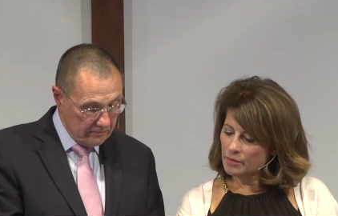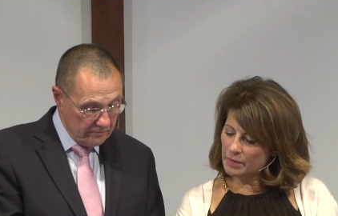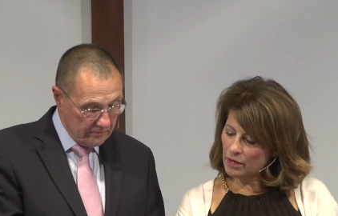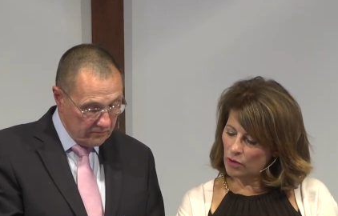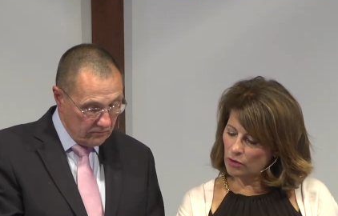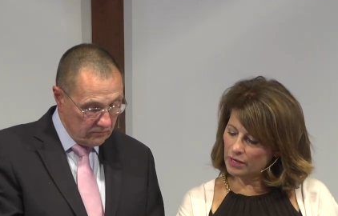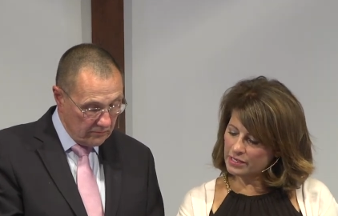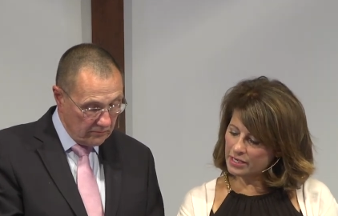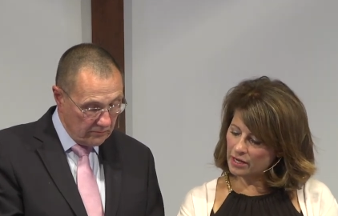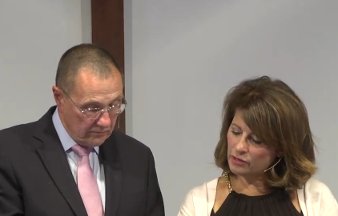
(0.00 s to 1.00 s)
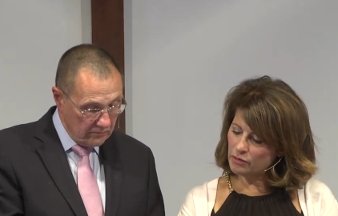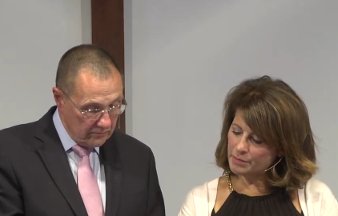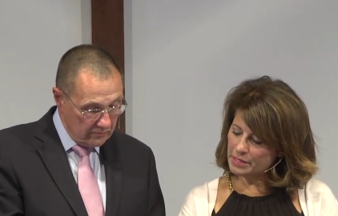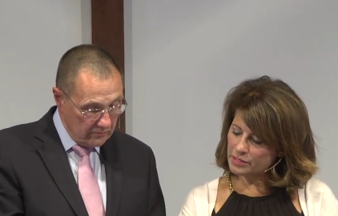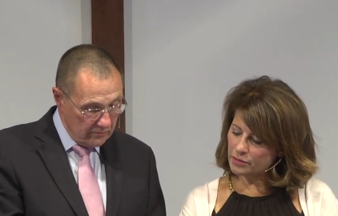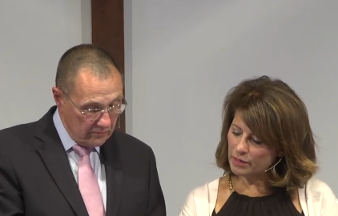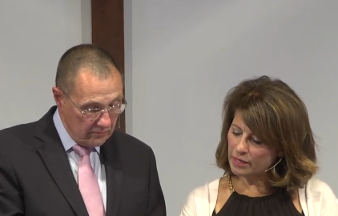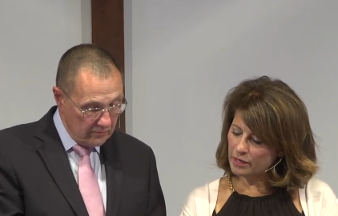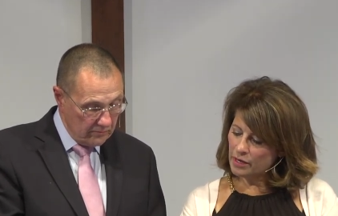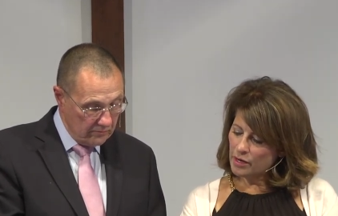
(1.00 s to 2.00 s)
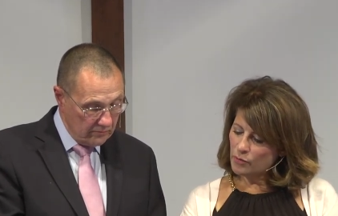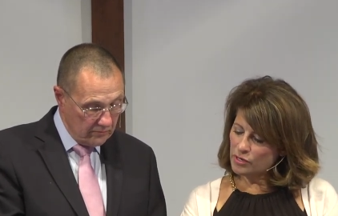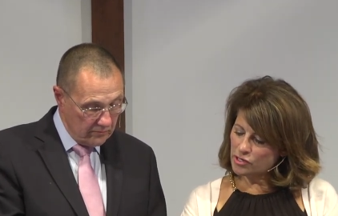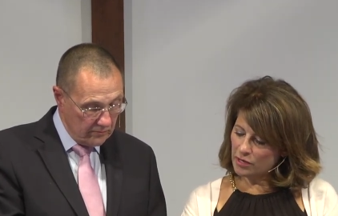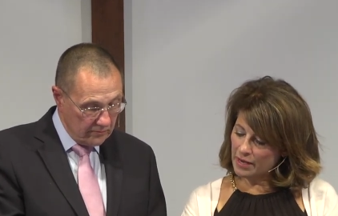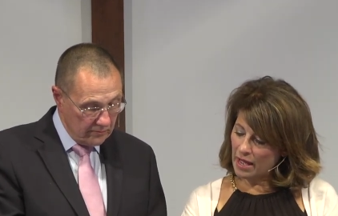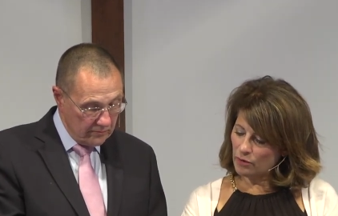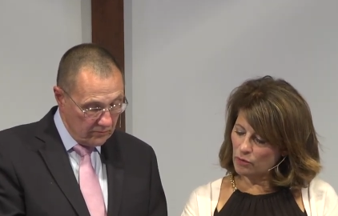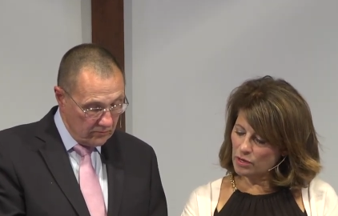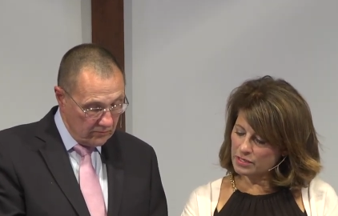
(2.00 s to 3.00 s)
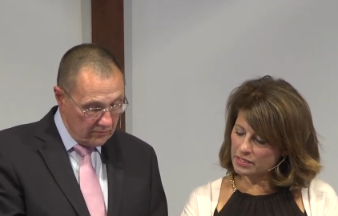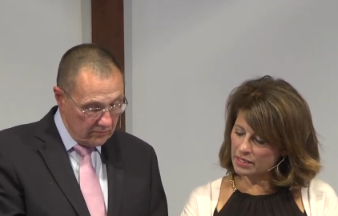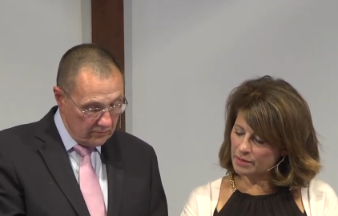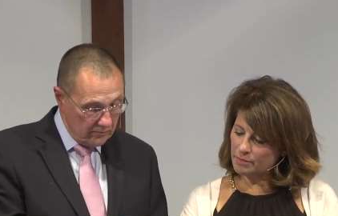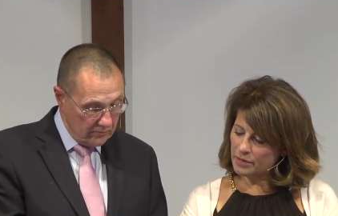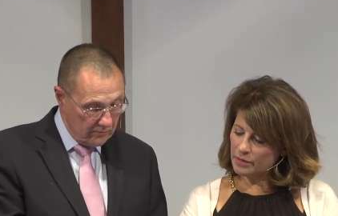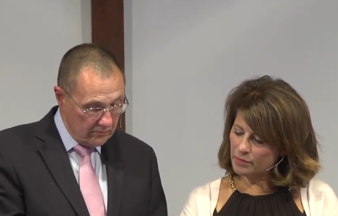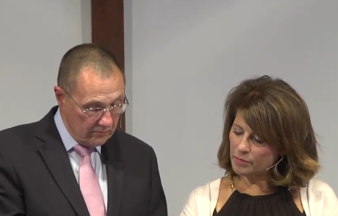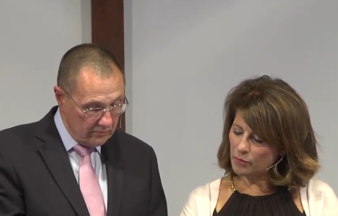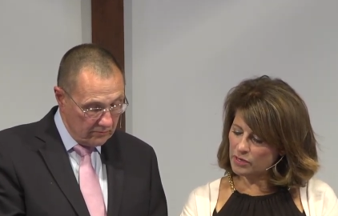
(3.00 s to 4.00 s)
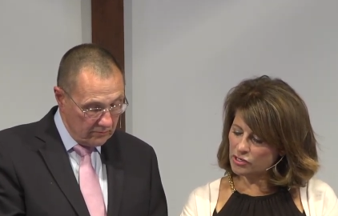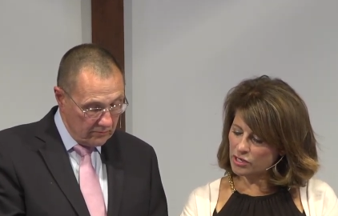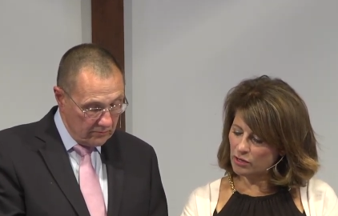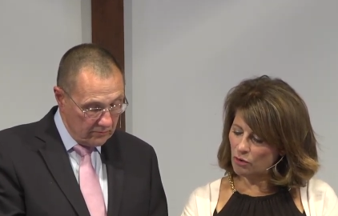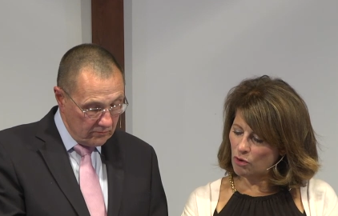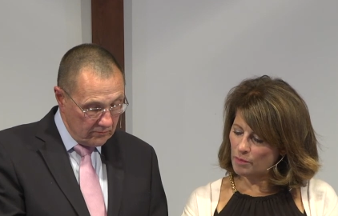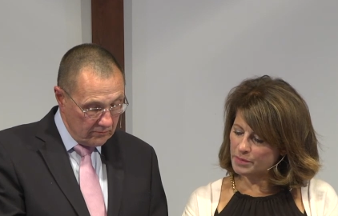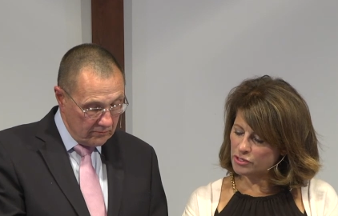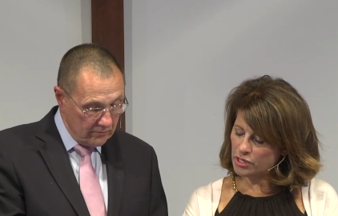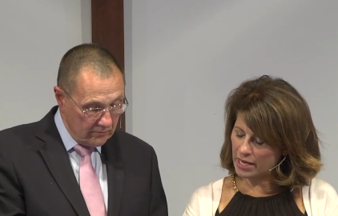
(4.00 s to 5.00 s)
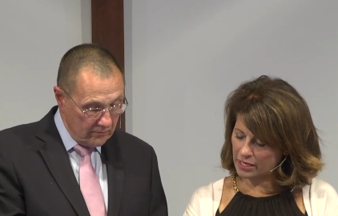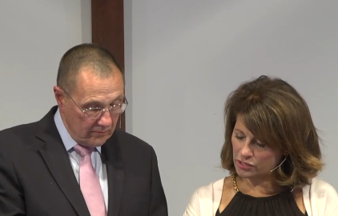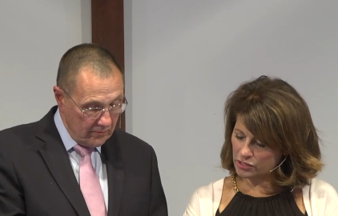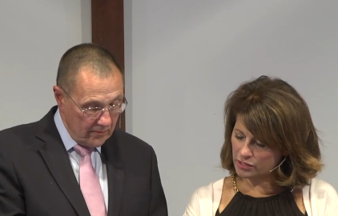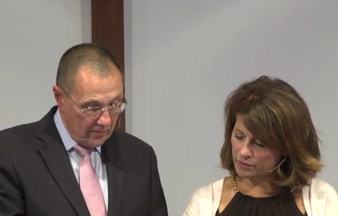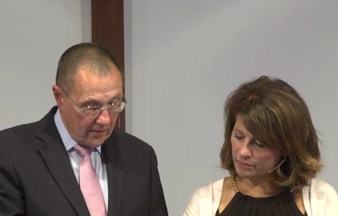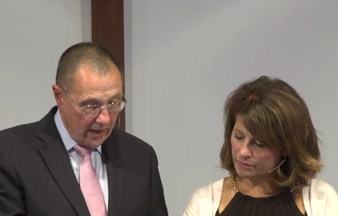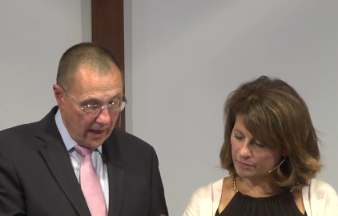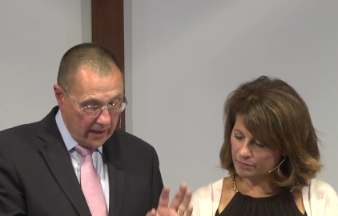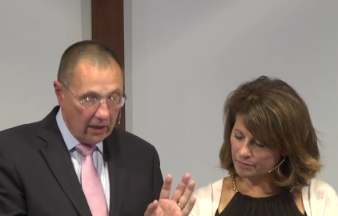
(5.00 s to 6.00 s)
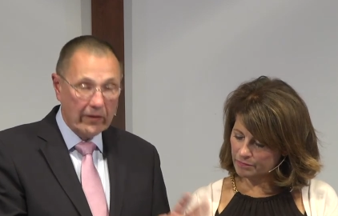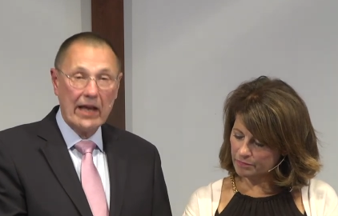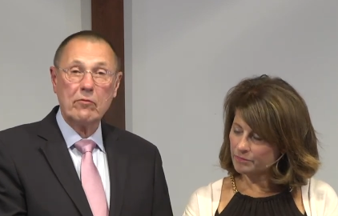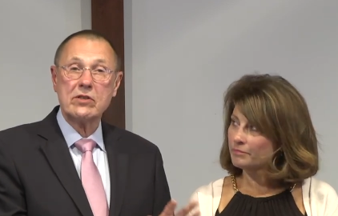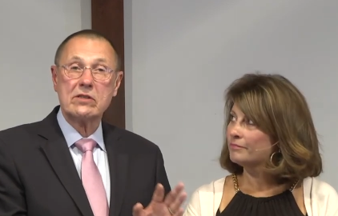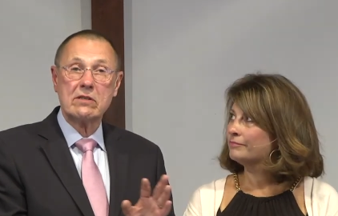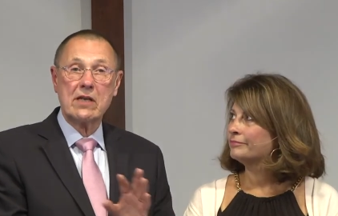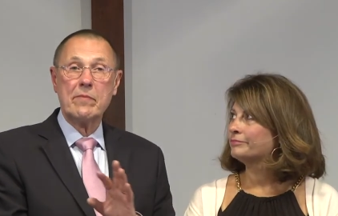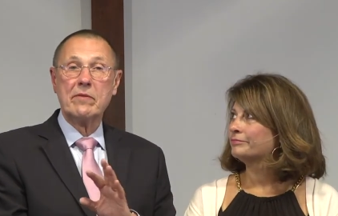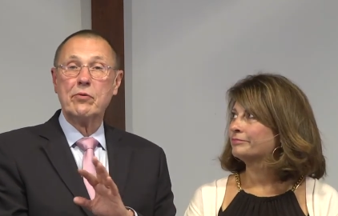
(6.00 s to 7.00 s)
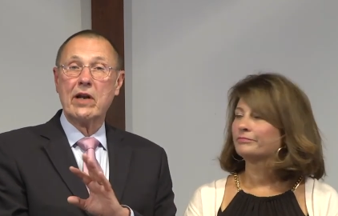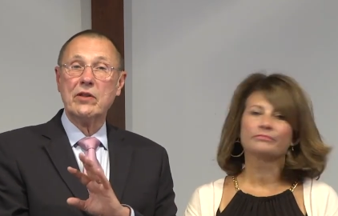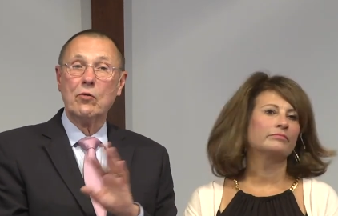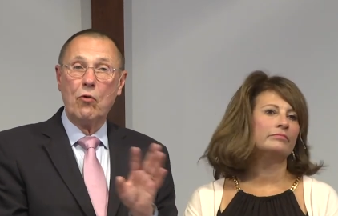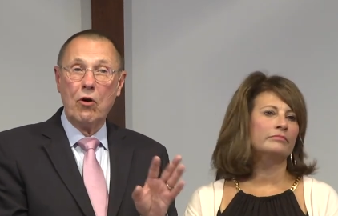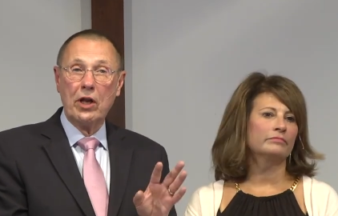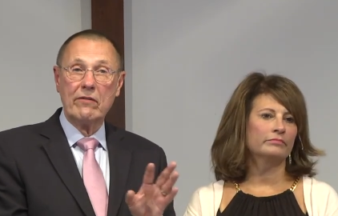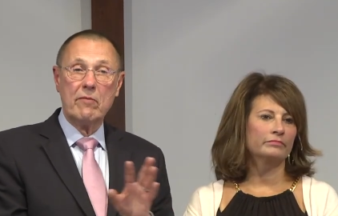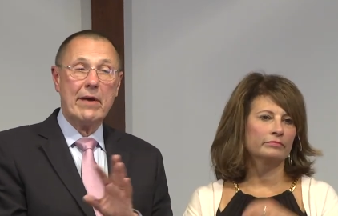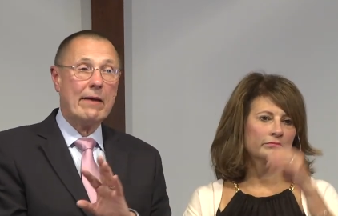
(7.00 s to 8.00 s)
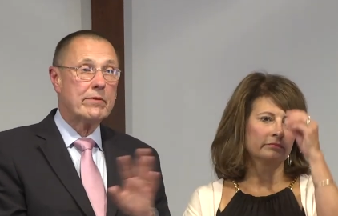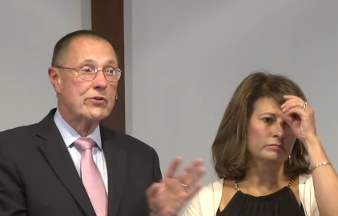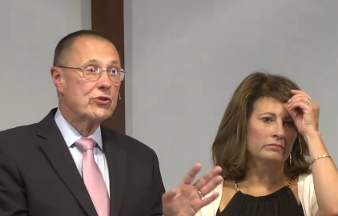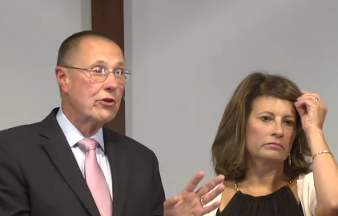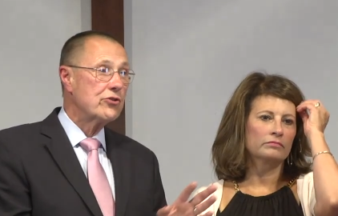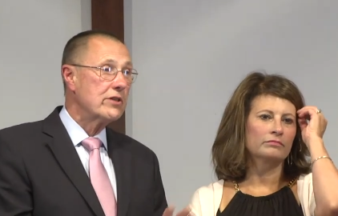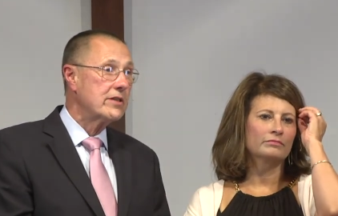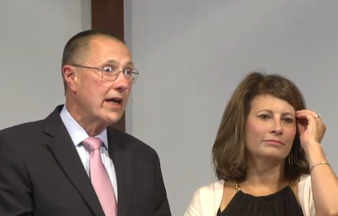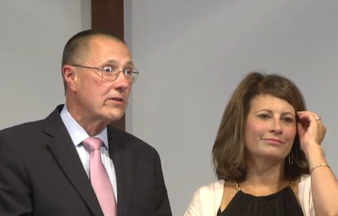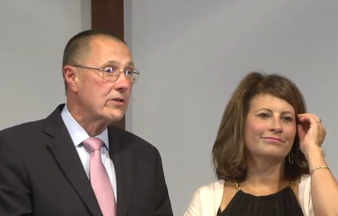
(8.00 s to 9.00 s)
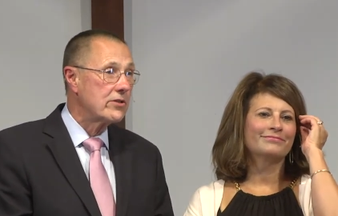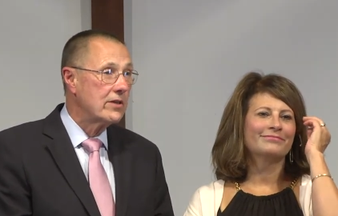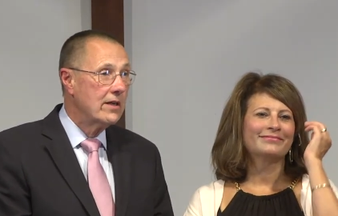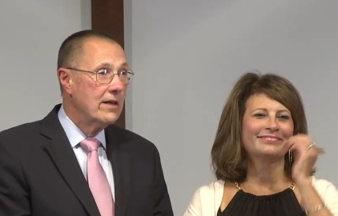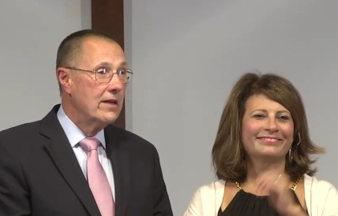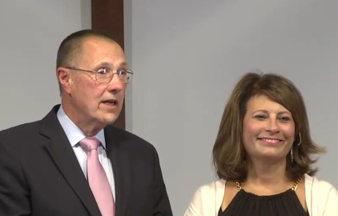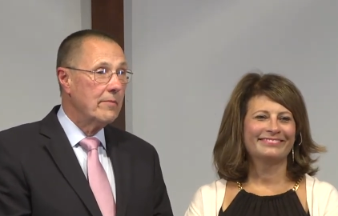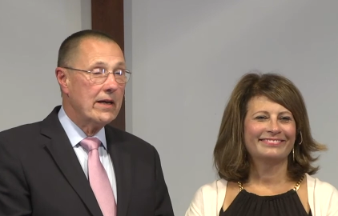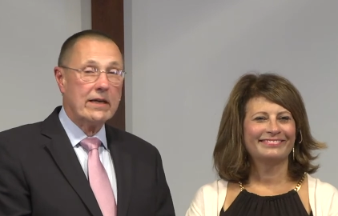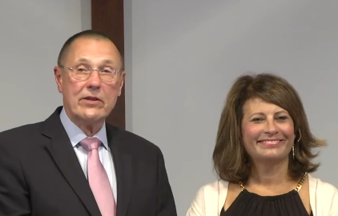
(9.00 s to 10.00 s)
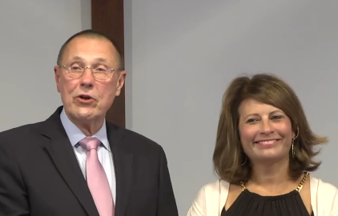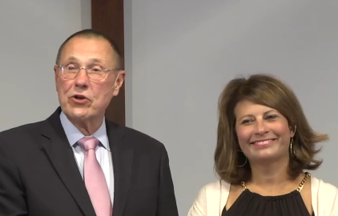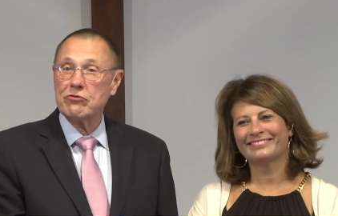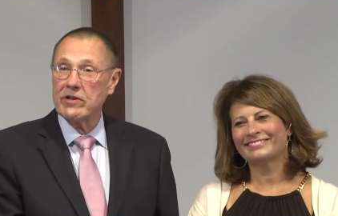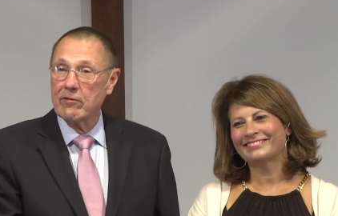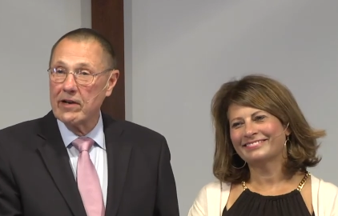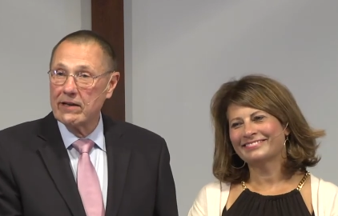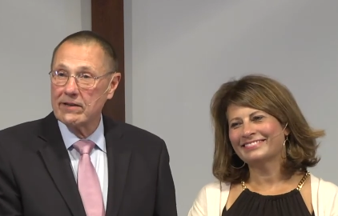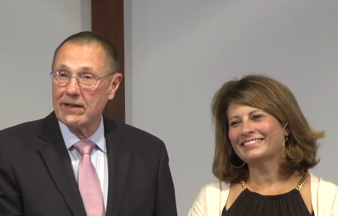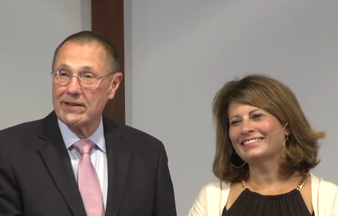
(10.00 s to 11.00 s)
Speaker 1: Behold, I tell you a mystery. We shall not all sleep but we shall all be changed.
Speaker 2: I know that was something put on the wall of a Baptist church in Texas about in the nursery, right?